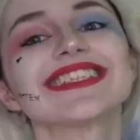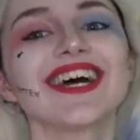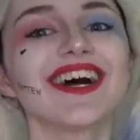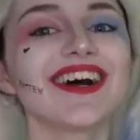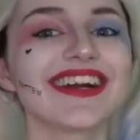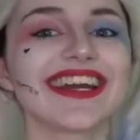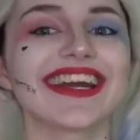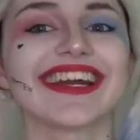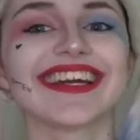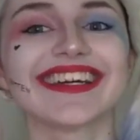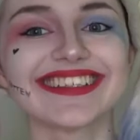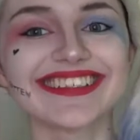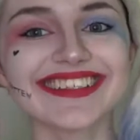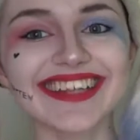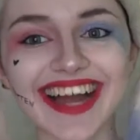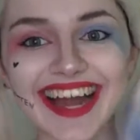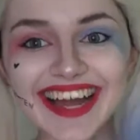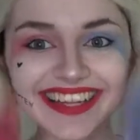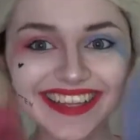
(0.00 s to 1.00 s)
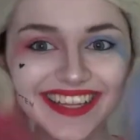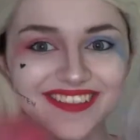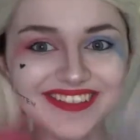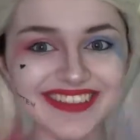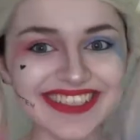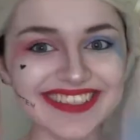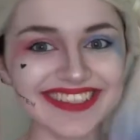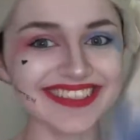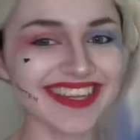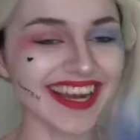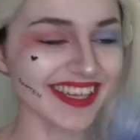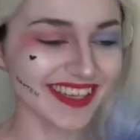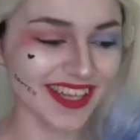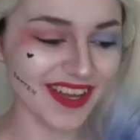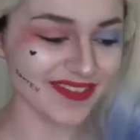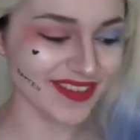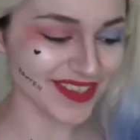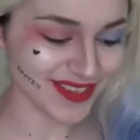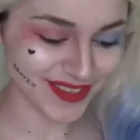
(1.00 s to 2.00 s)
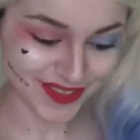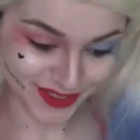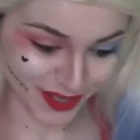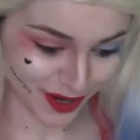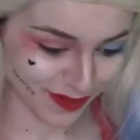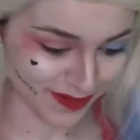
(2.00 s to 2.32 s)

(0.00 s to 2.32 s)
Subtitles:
Okay, I love this. I love this so